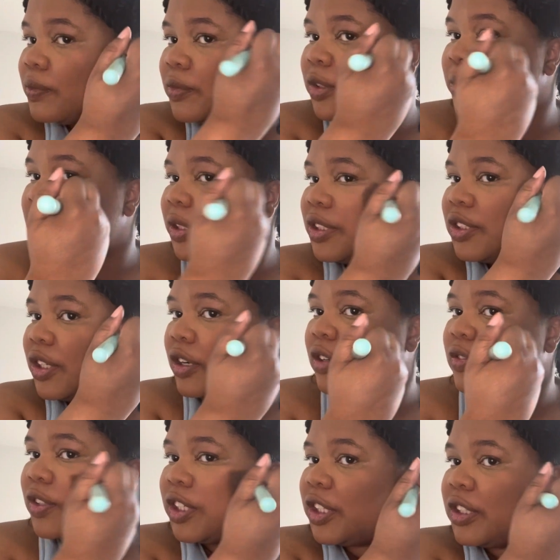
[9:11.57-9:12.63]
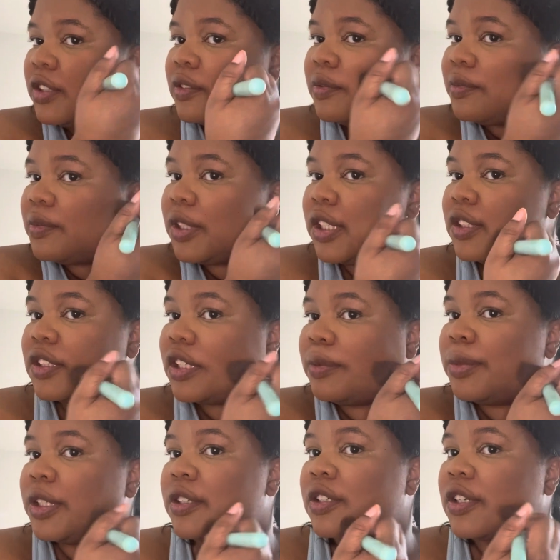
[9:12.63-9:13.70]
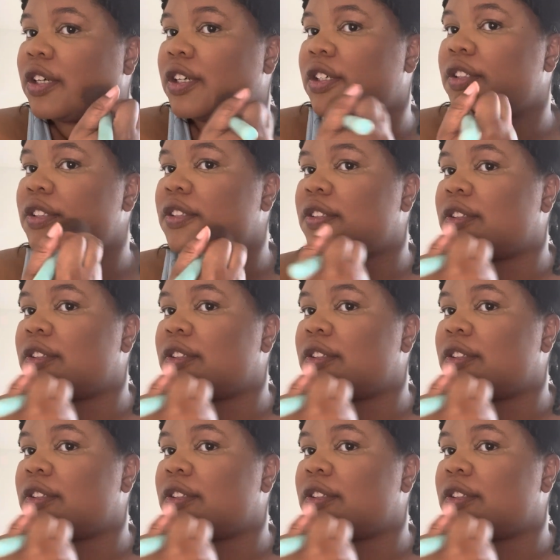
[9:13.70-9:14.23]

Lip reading: How much softer that's coming across.